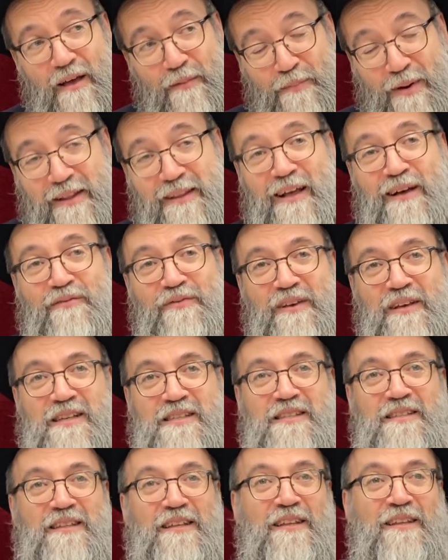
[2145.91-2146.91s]
But
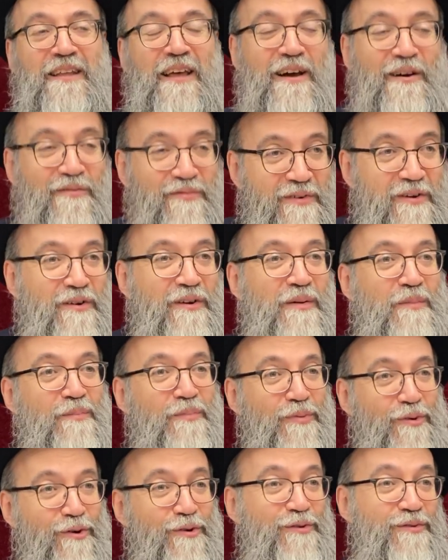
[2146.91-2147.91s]
obviously they are very
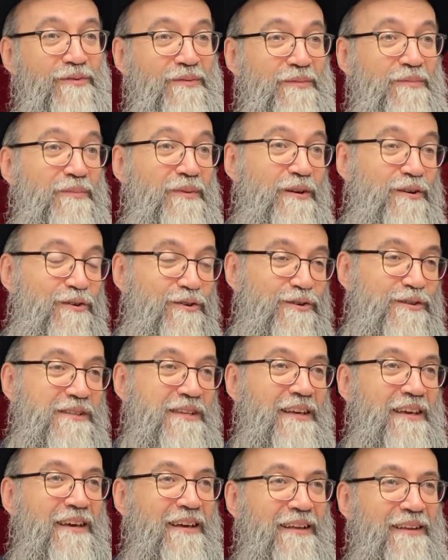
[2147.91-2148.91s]
important, because
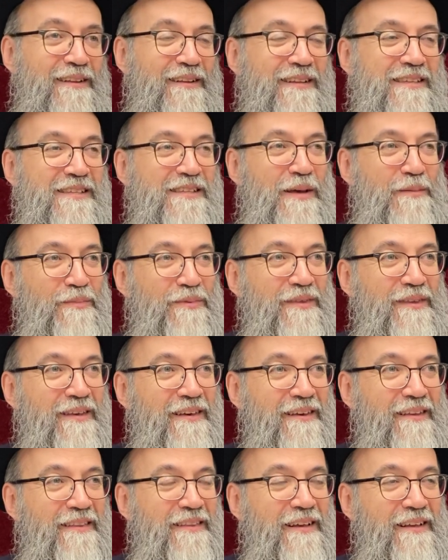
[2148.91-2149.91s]
again,
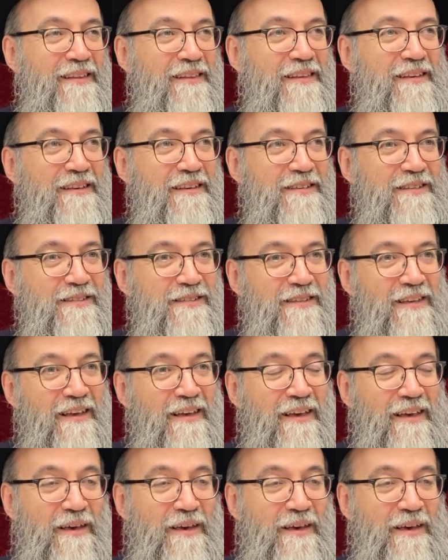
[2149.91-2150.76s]
something that is